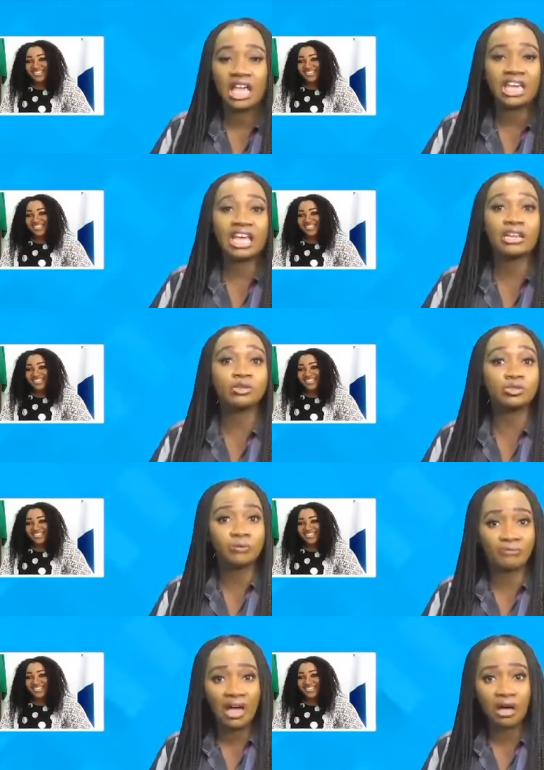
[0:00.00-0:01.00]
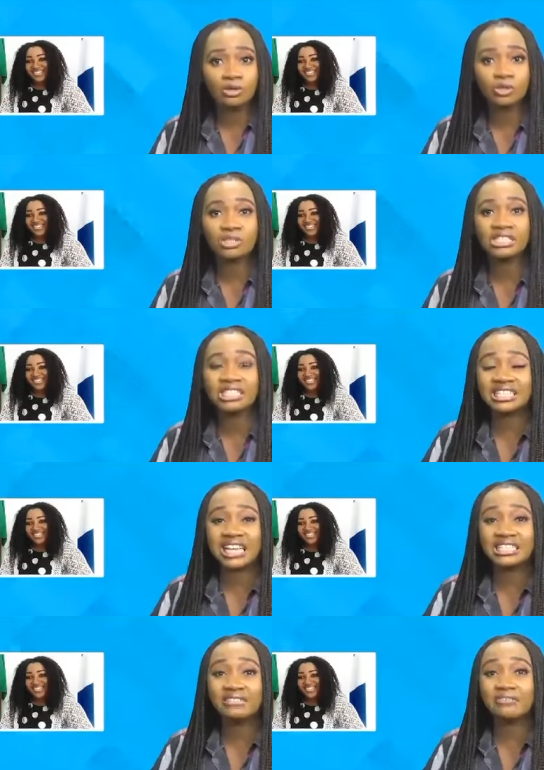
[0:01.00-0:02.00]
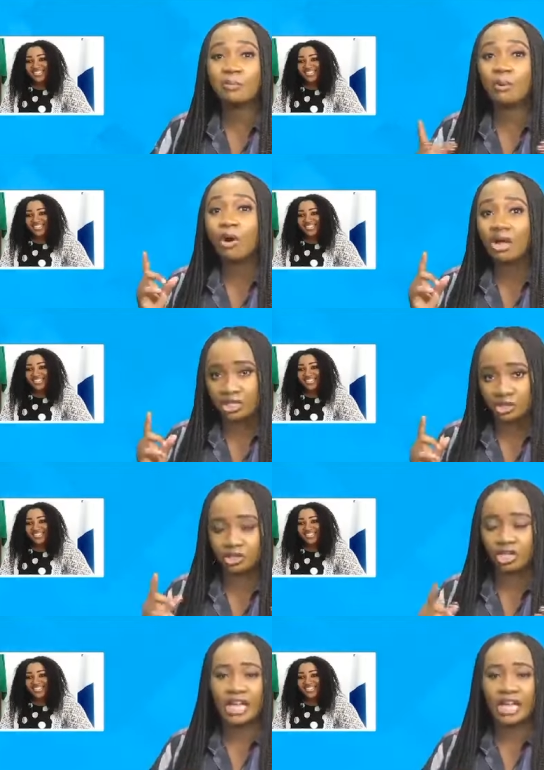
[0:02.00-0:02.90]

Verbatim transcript: He had also vowed to decisively punish